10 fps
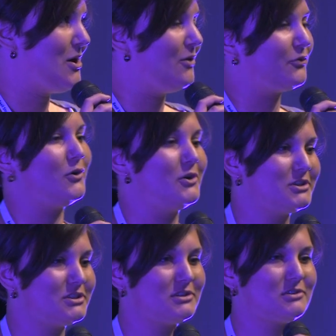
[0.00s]
Of
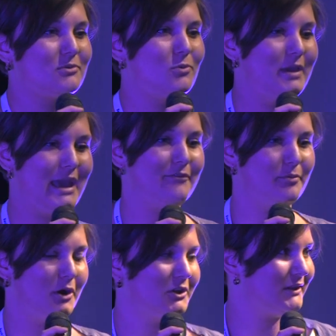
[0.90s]
course, we have
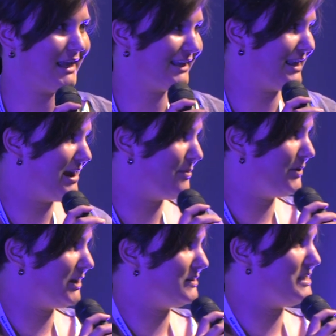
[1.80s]
a bottleneck there
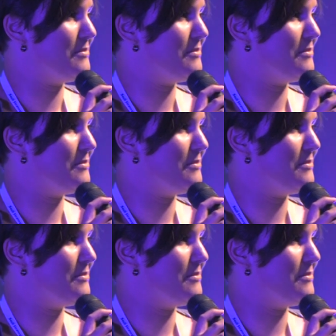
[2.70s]
because